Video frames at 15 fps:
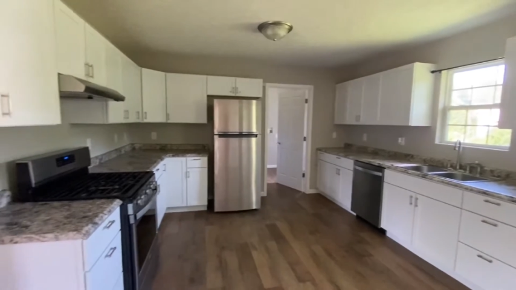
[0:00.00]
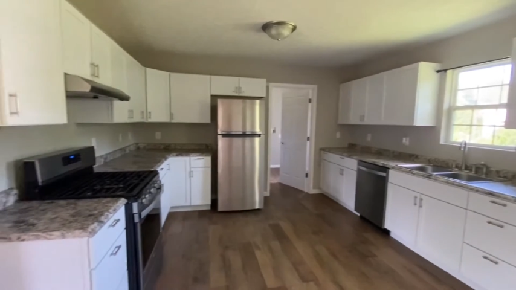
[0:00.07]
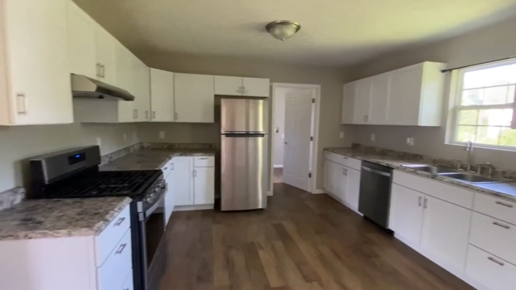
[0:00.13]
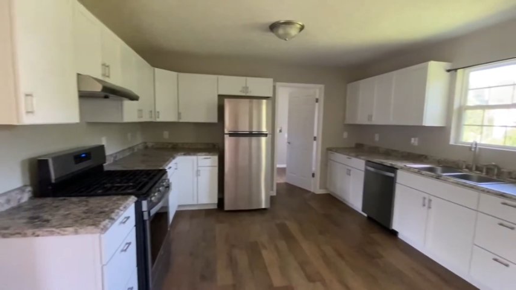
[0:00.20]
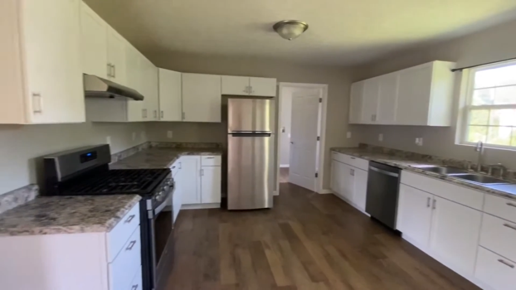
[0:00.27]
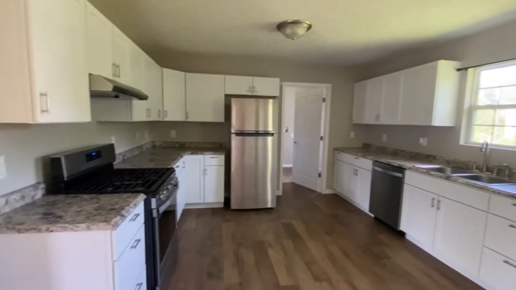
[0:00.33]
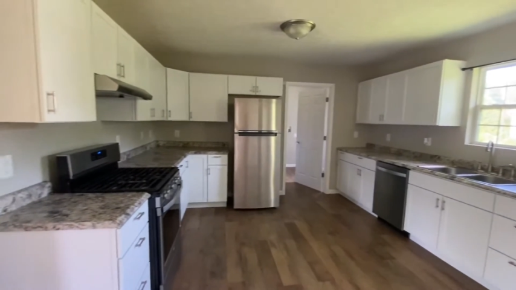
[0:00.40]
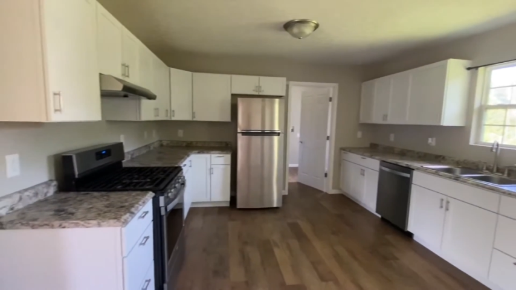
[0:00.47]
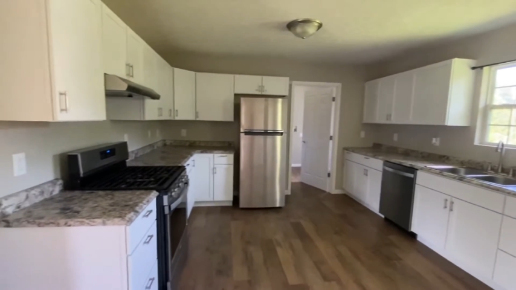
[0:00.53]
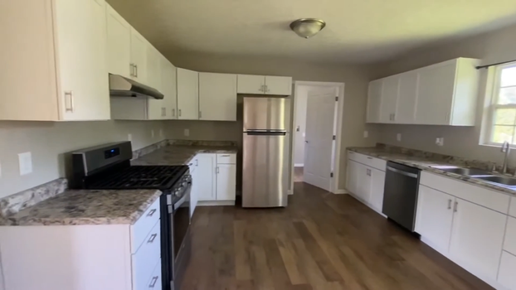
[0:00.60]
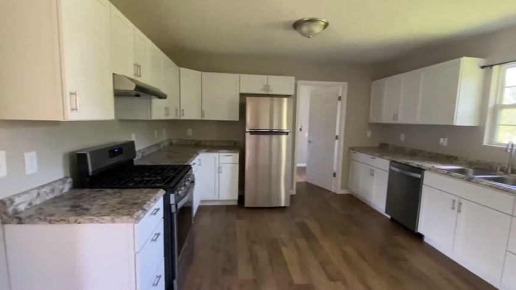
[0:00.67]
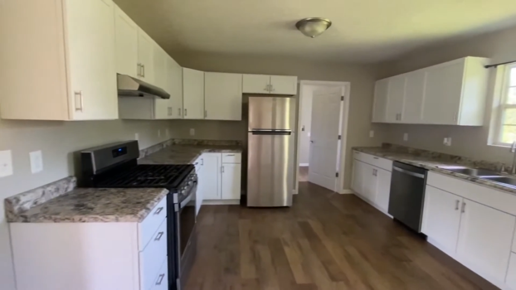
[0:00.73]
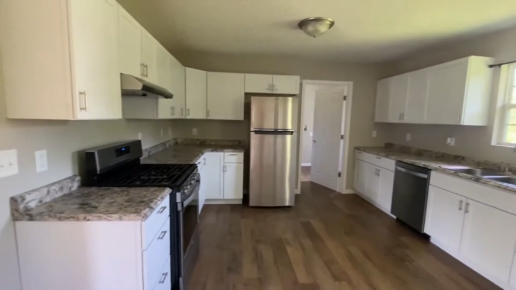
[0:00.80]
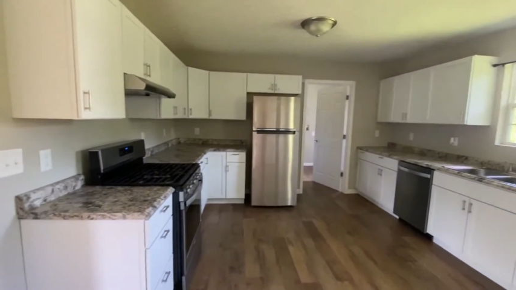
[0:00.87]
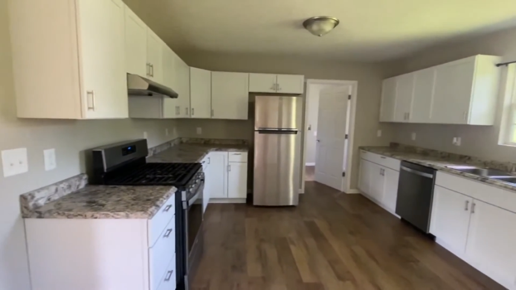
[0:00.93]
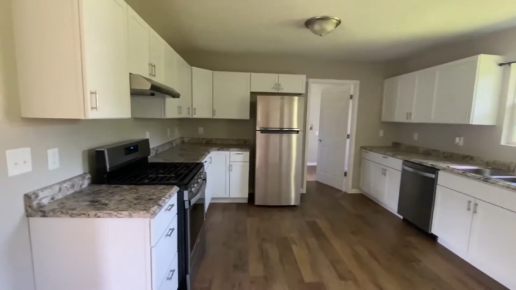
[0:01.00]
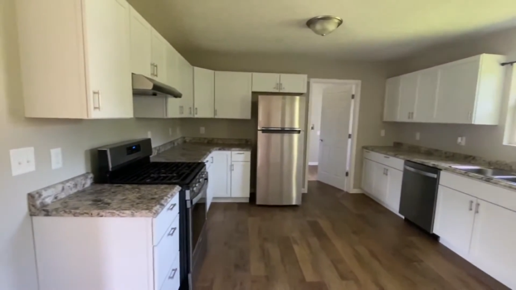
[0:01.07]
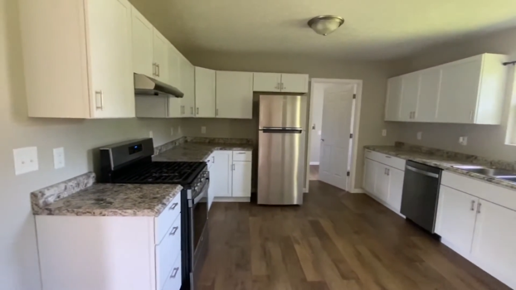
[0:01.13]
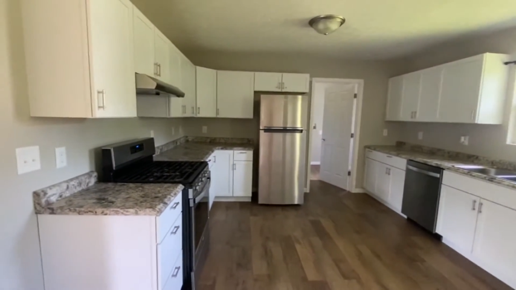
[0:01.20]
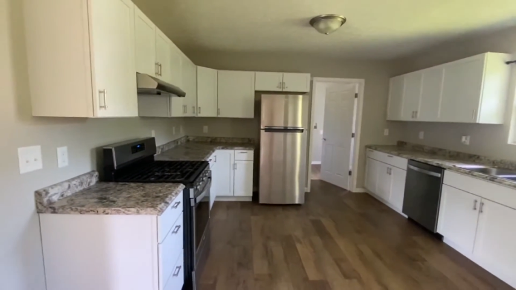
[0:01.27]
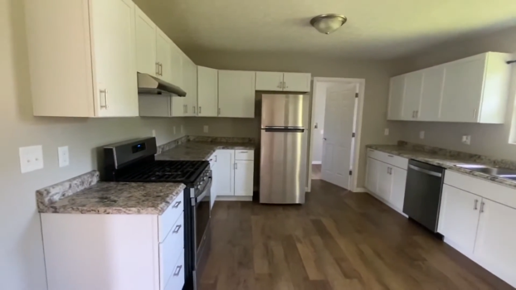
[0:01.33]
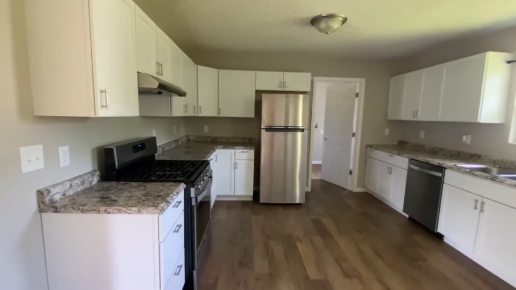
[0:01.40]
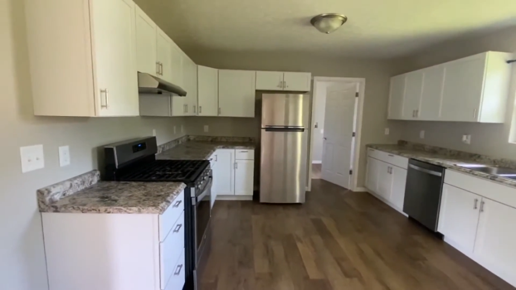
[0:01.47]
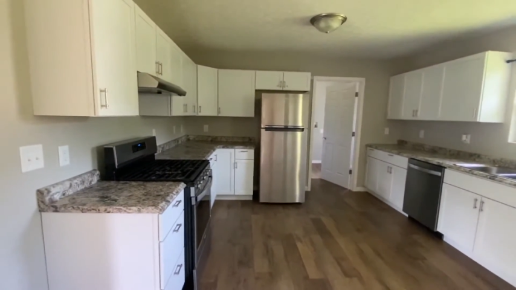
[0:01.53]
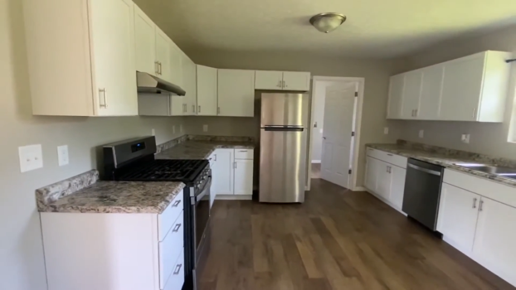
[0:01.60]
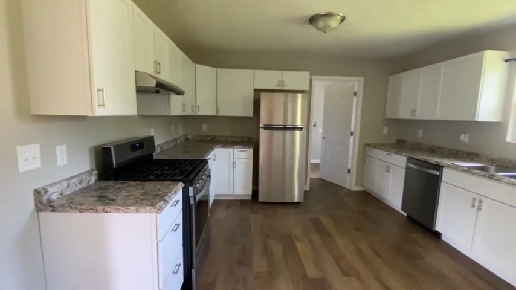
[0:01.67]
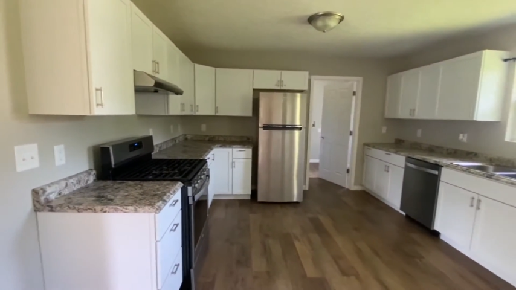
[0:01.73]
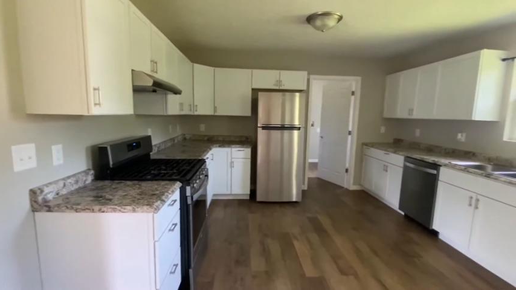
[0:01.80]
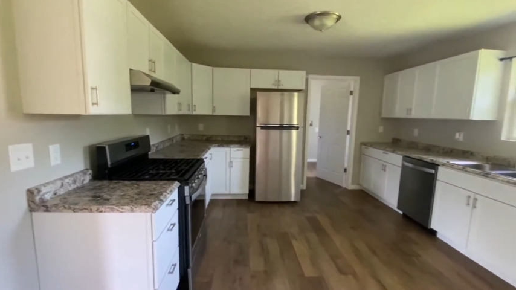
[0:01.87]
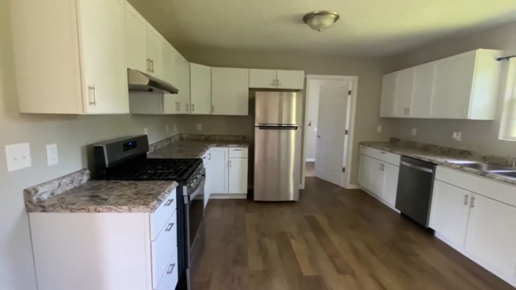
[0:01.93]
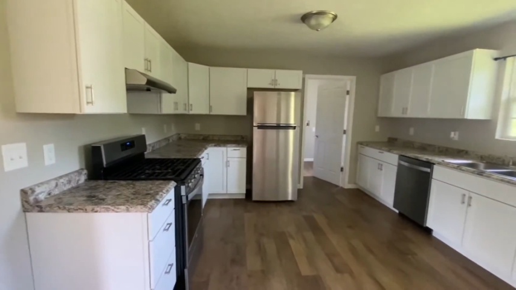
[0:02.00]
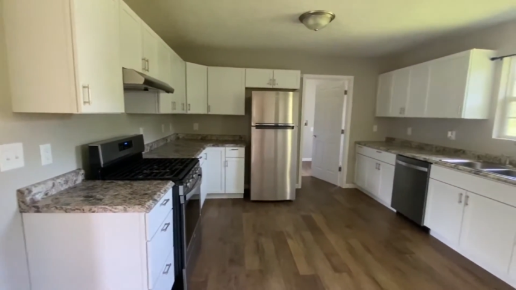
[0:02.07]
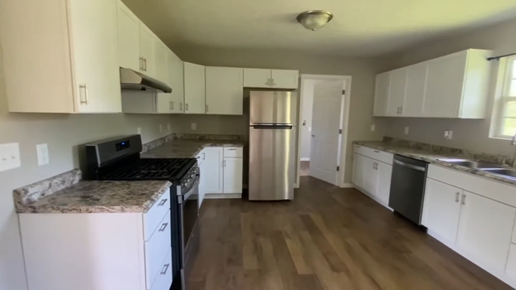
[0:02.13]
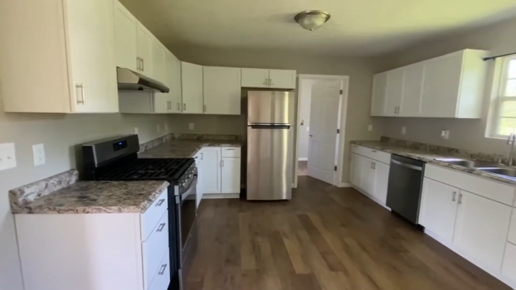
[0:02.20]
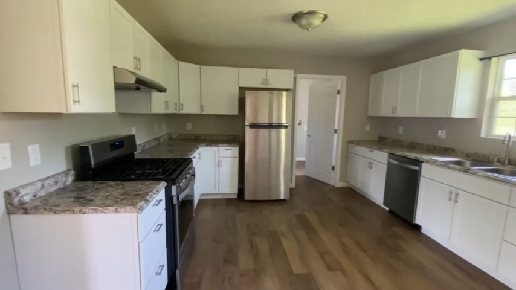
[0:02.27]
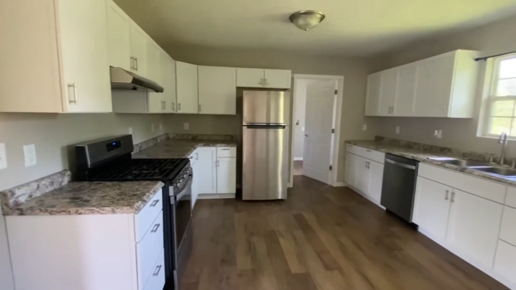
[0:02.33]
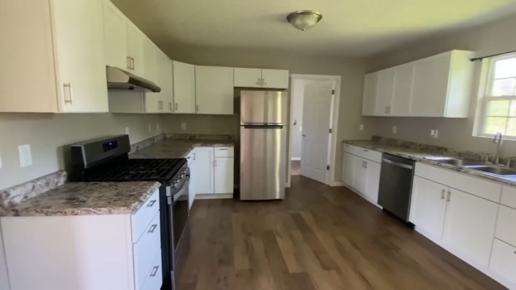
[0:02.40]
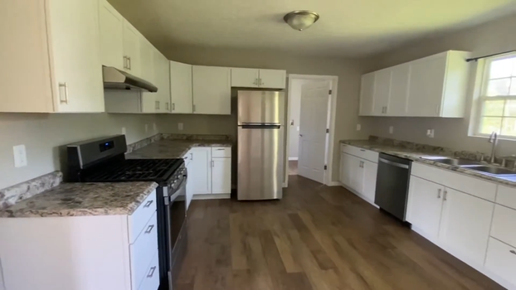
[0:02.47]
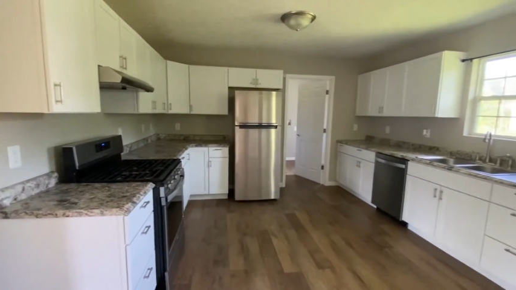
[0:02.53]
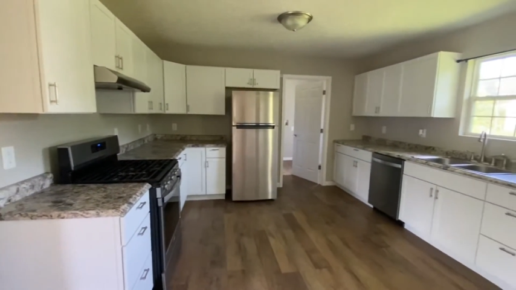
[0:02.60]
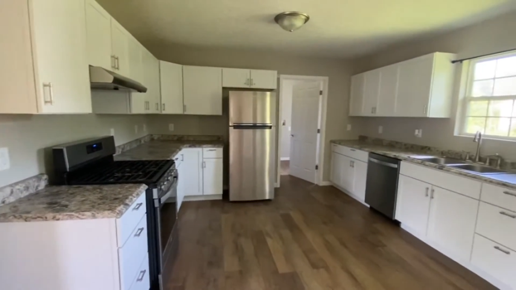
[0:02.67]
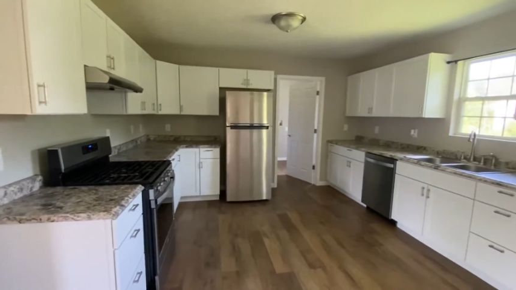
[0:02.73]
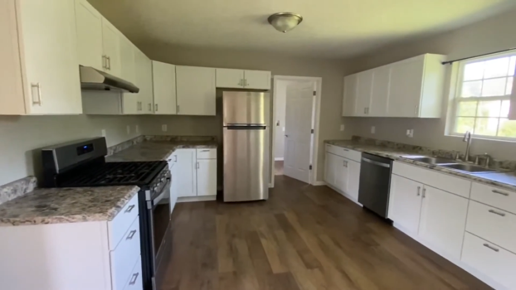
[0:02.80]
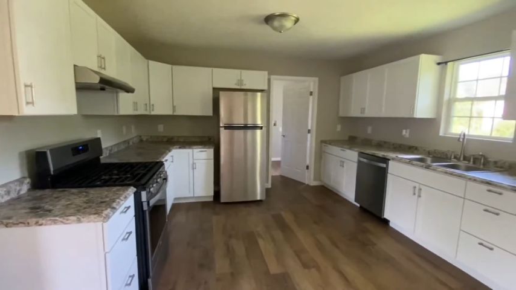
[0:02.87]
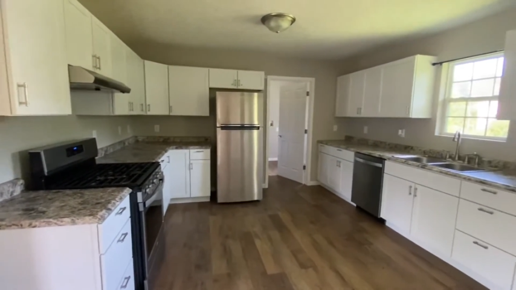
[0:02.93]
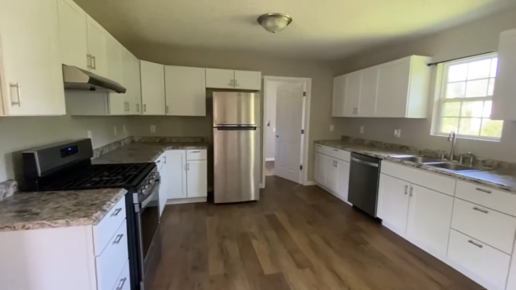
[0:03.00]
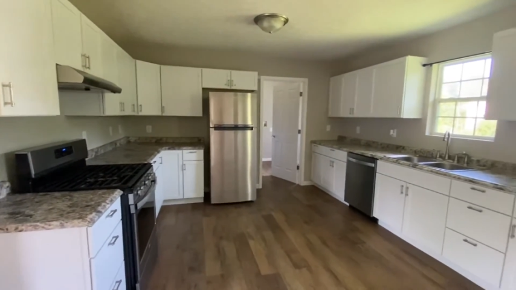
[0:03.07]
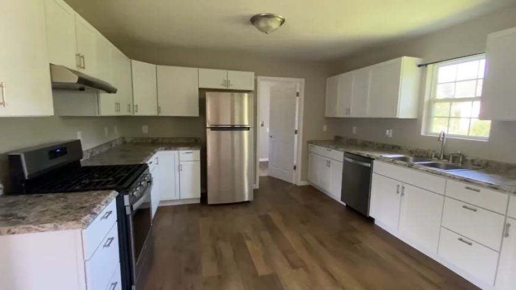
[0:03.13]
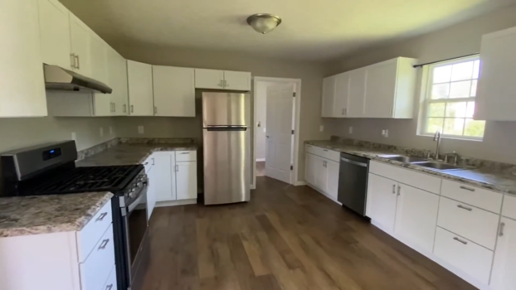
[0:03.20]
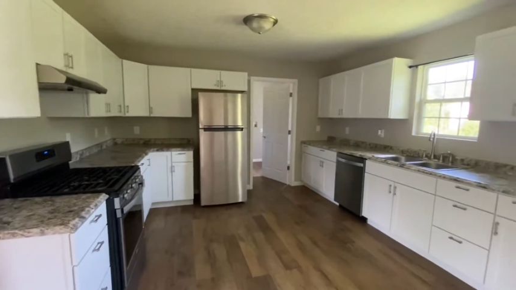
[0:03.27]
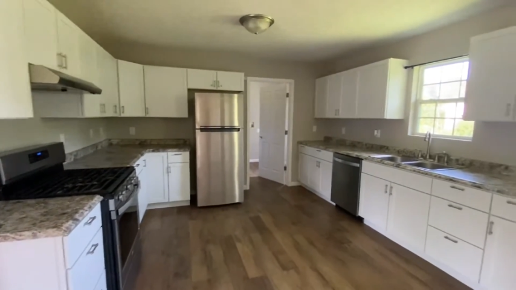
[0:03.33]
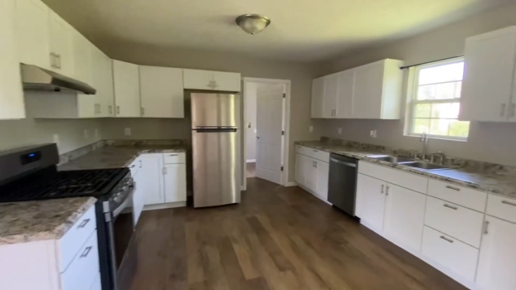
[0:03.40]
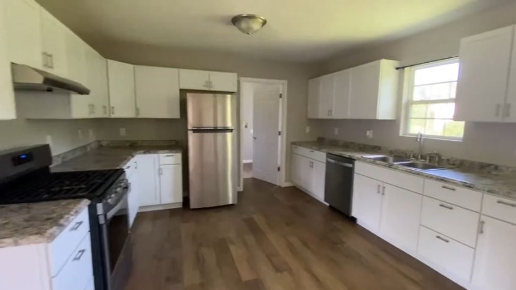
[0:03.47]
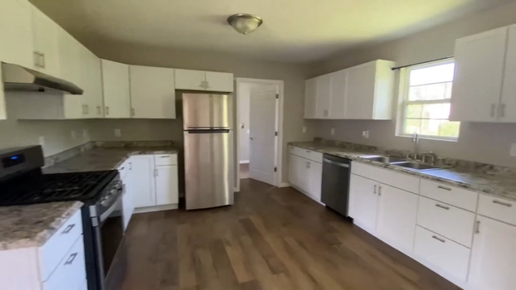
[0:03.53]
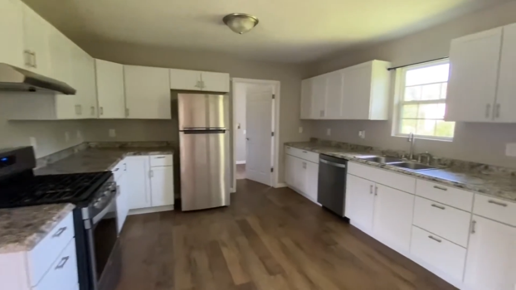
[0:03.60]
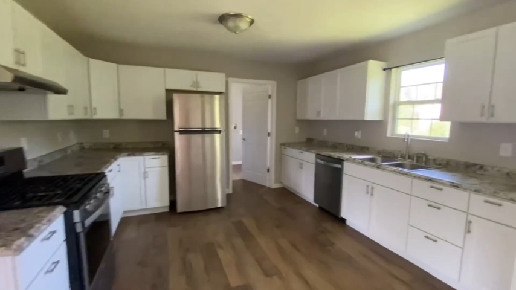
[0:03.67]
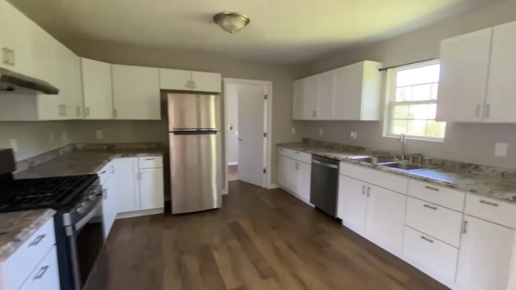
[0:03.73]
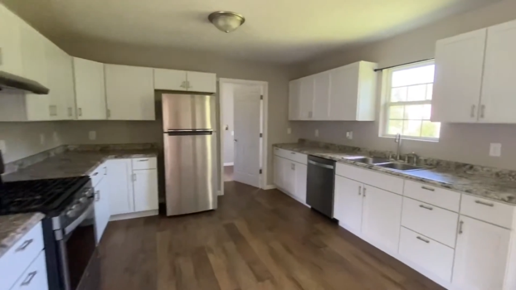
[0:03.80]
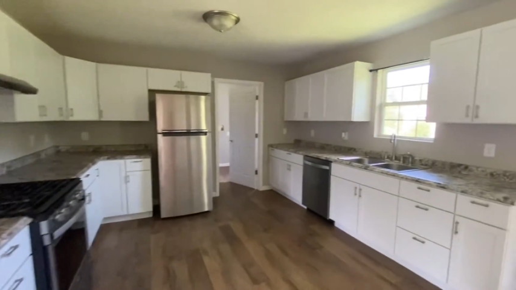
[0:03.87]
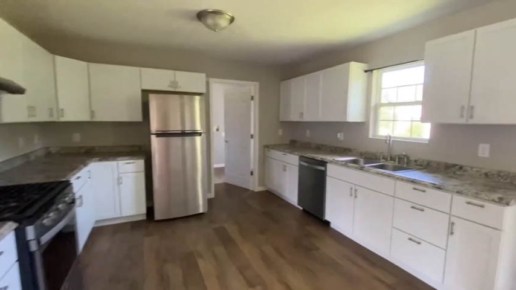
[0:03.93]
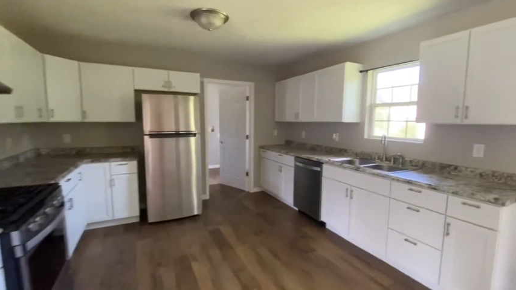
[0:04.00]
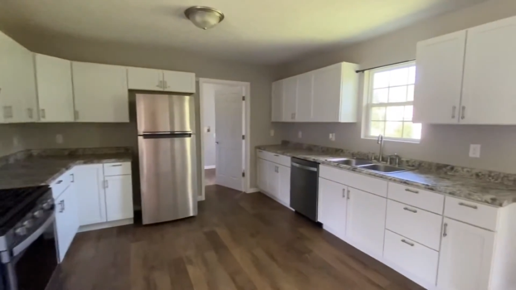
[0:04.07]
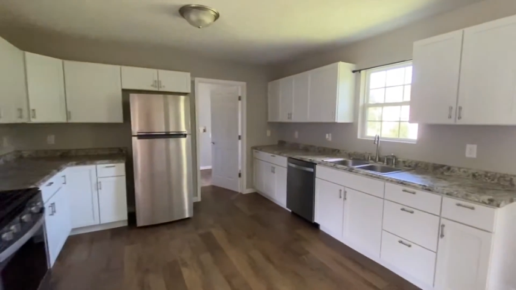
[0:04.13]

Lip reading: (no speaker visible)